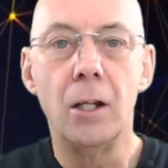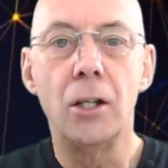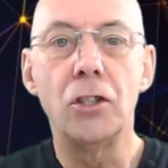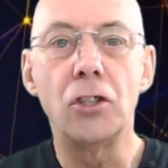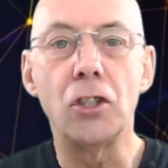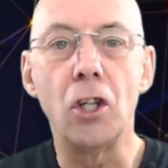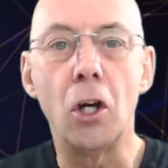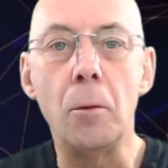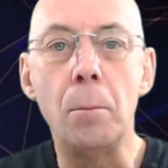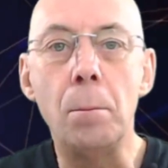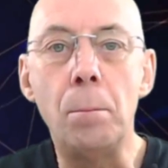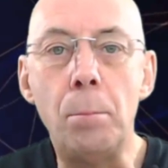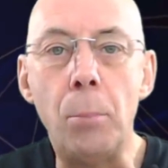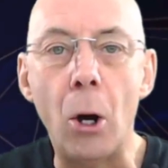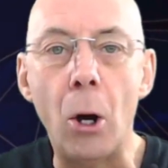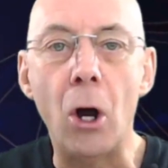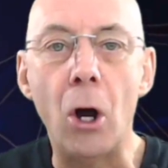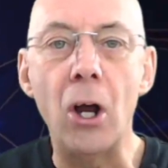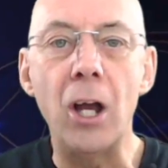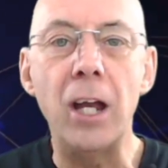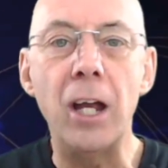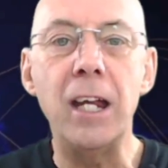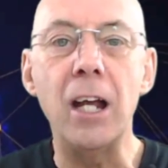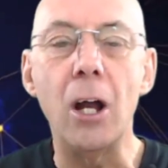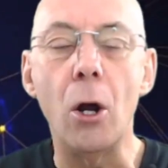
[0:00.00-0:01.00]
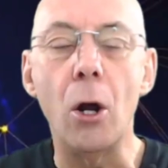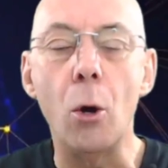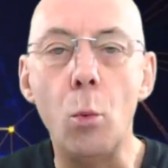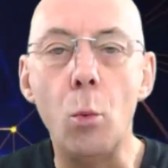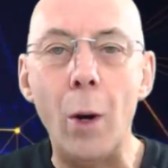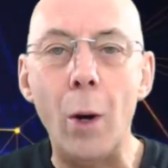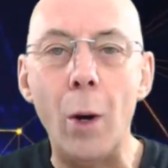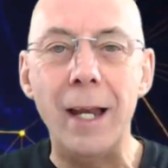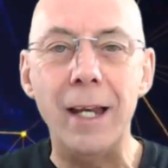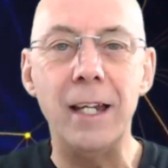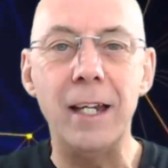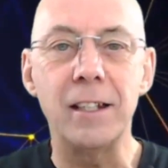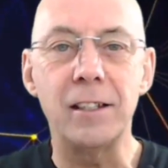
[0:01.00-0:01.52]
So buy
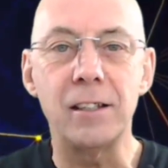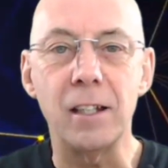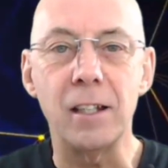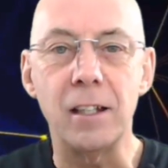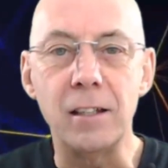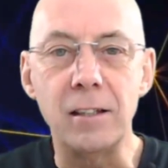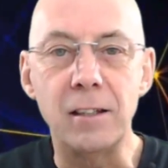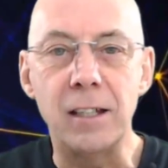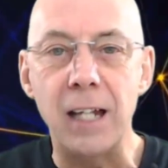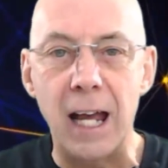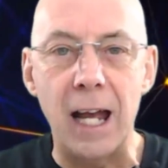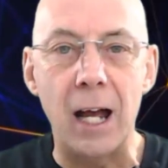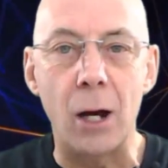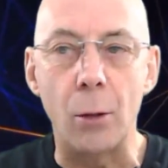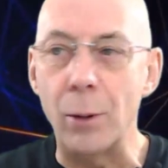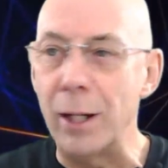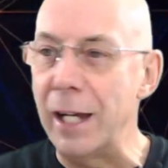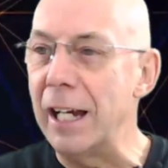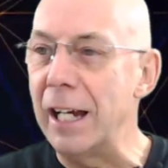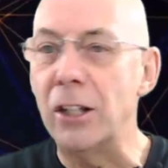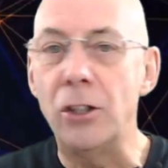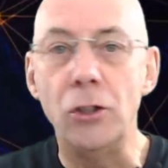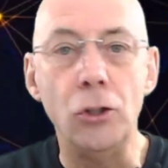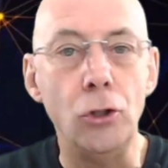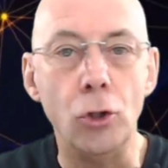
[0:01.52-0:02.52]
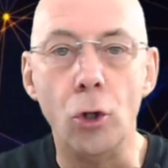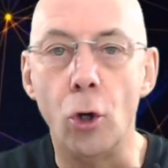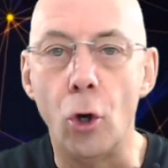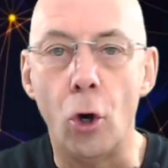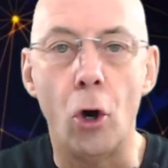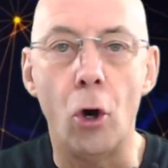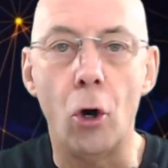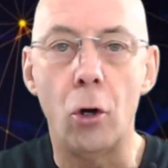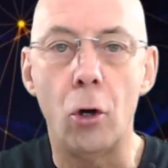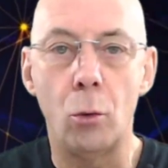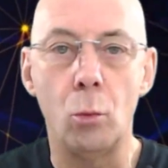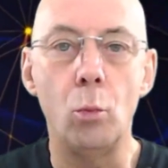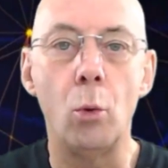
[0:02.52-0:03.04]
when it's down.
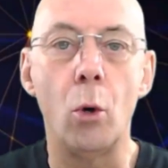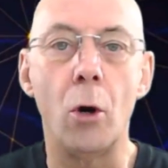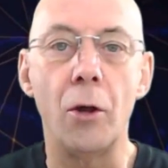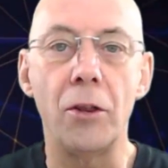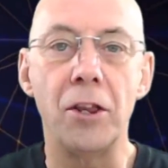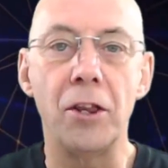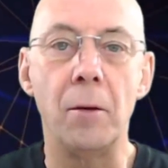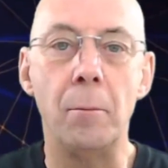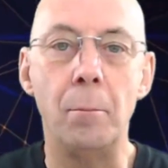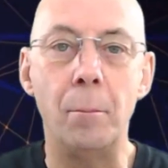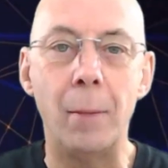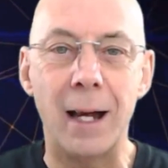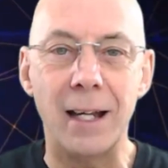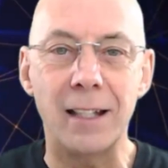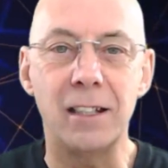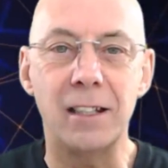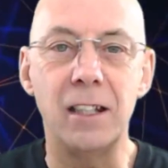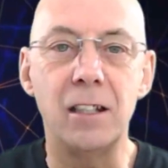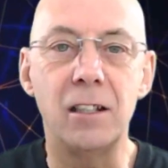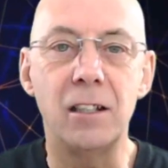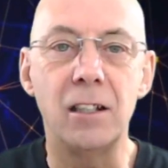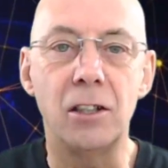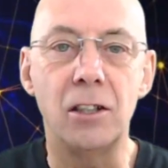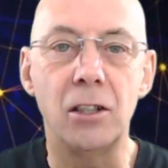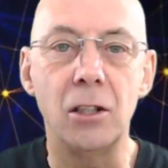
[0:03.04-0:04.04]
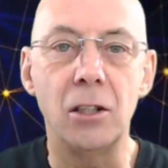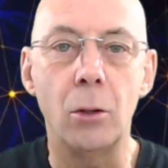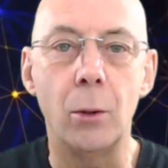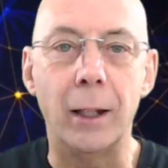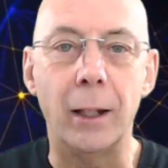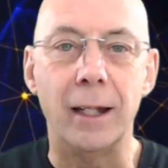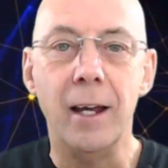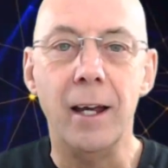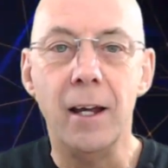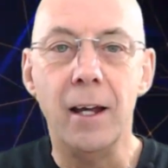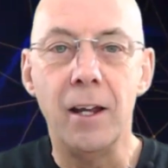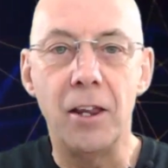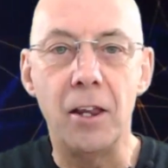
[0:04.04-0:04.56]
Ignore what the masses are
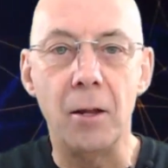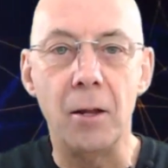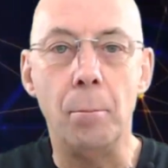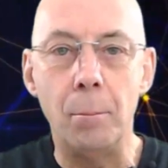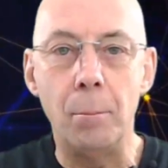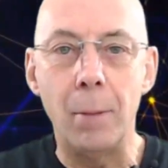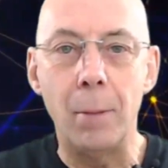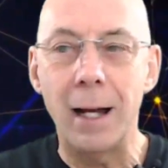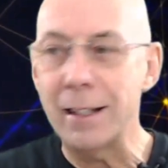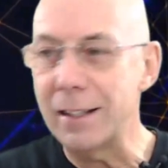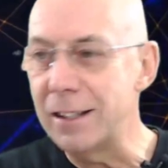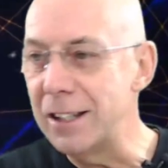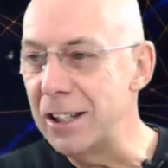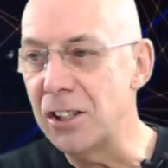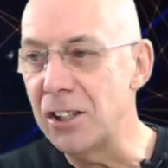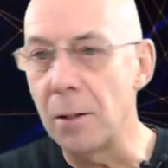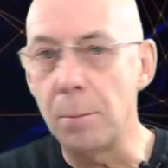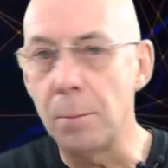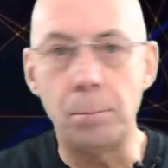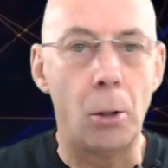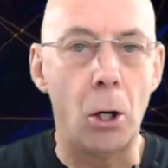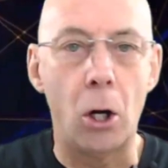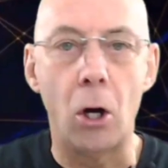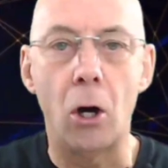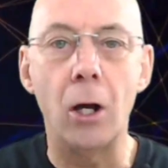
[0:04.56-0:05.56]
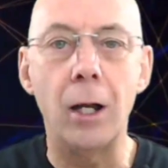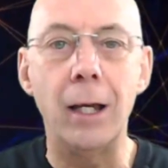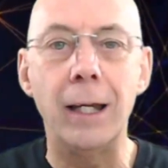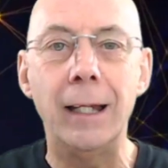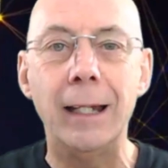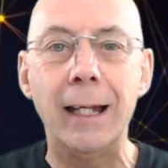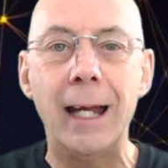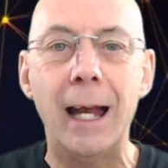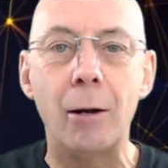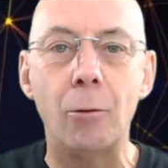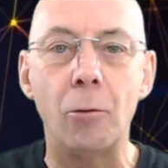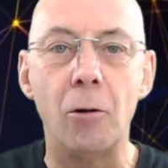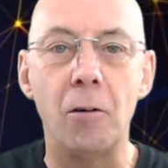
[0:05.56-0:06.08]
doing. The masses are
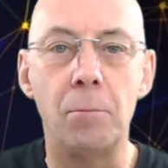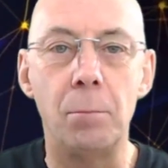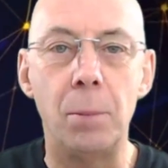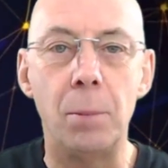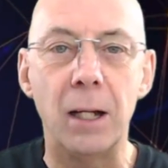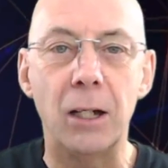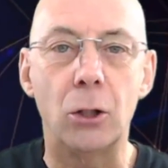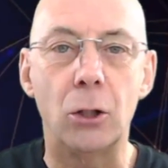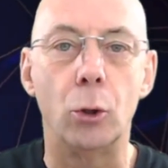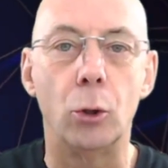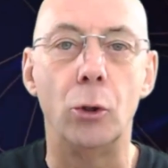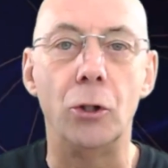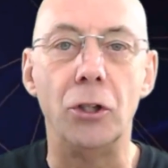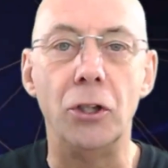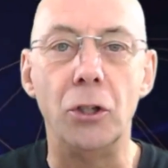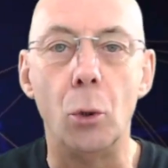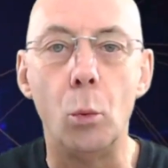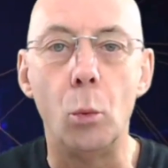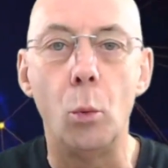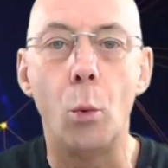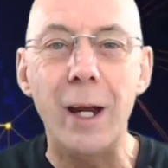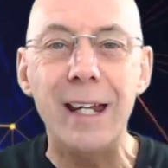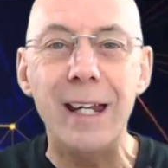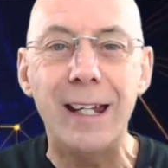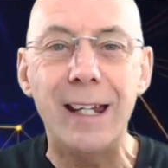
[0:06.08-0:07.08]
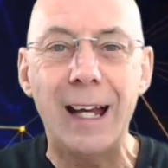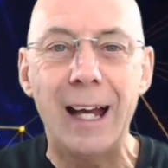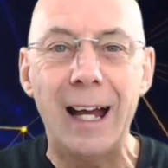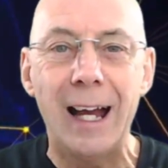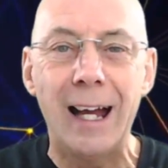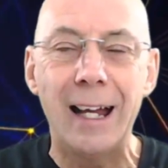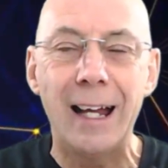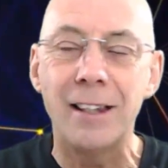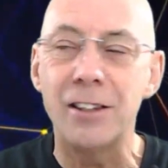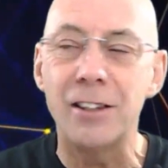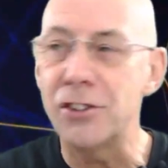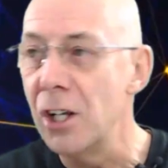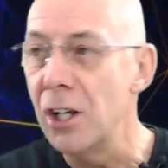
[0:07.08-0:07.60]
piling out of Bitcoin. The weak
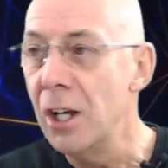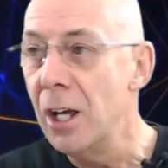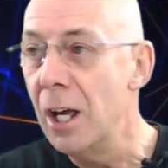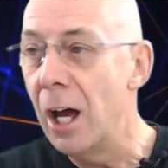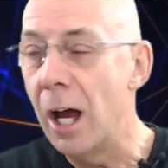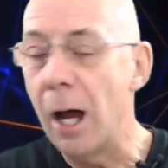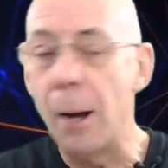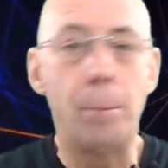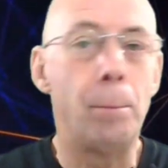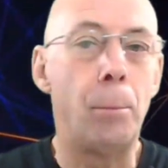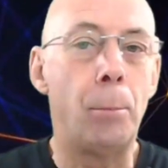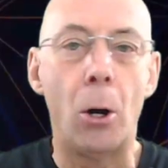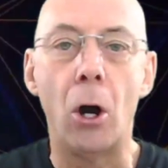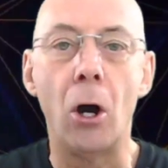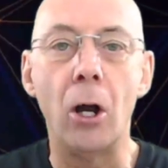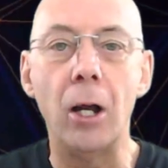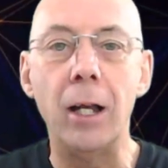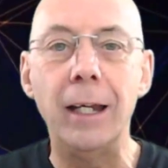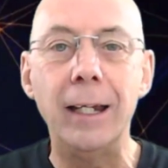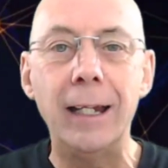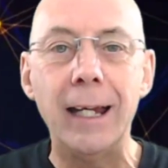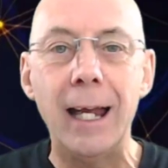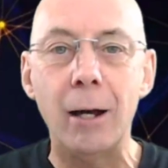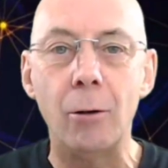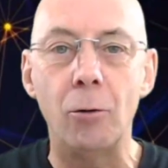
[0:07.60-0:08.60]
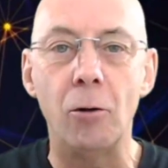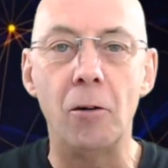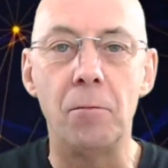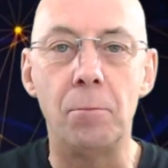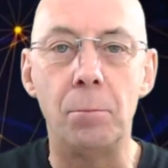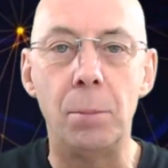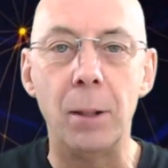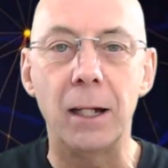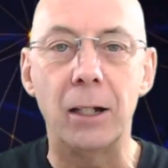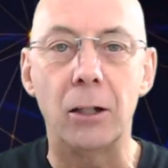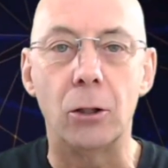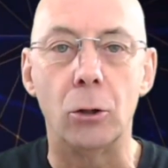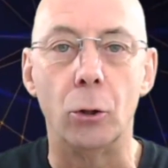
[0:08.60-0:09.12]
hands are piling out
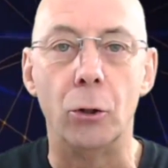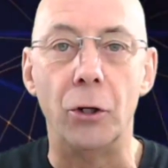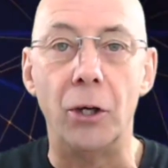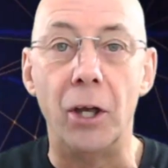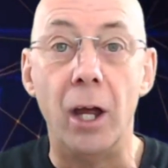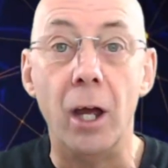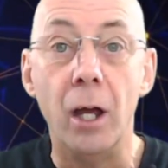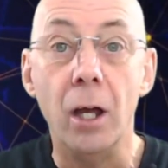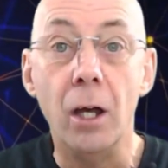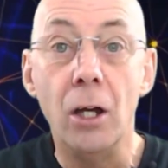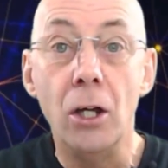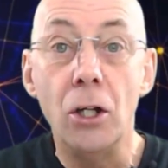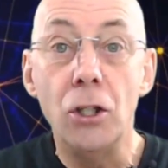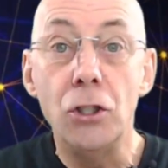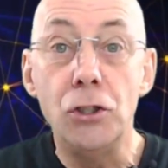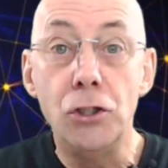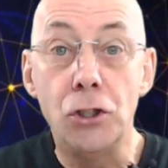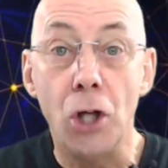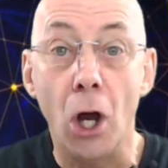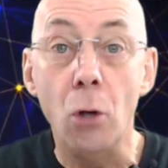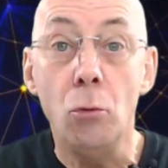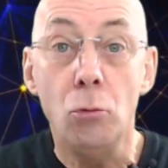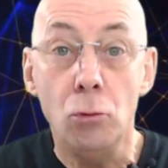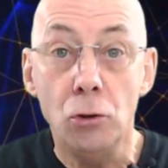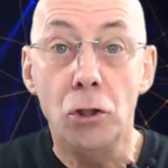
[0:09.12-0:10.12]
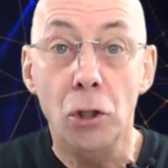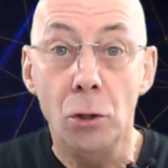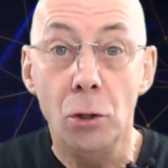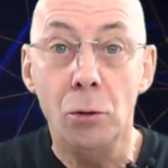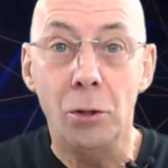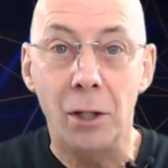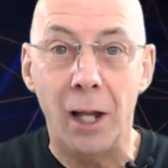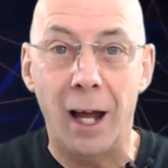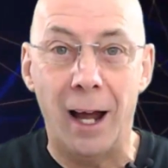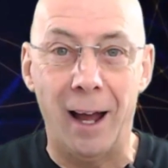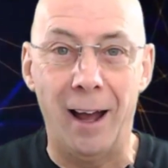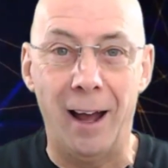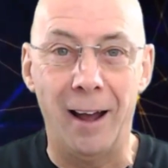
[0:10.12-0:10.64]
of Bitcoin. Don't
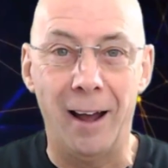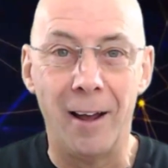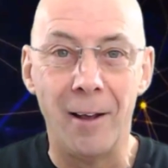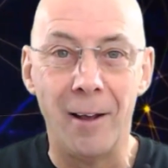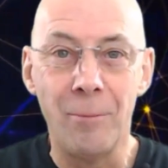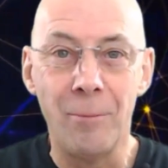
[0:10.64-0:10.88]
do that.